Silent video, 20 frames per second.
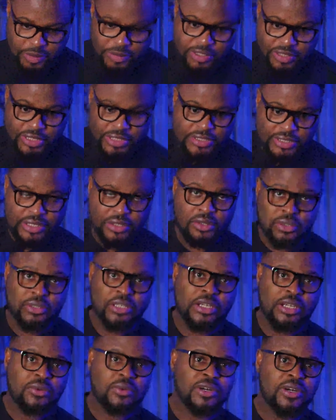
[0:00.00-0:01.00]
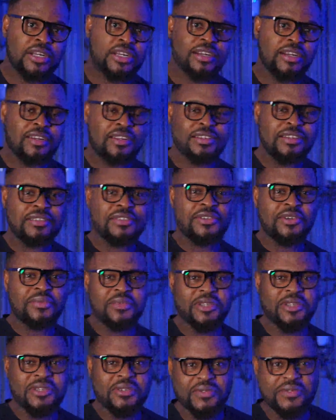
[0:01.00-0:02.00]
And maybe later on I'll go and
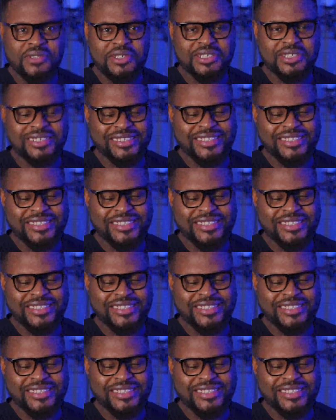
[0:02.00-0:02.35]
create the thumbnail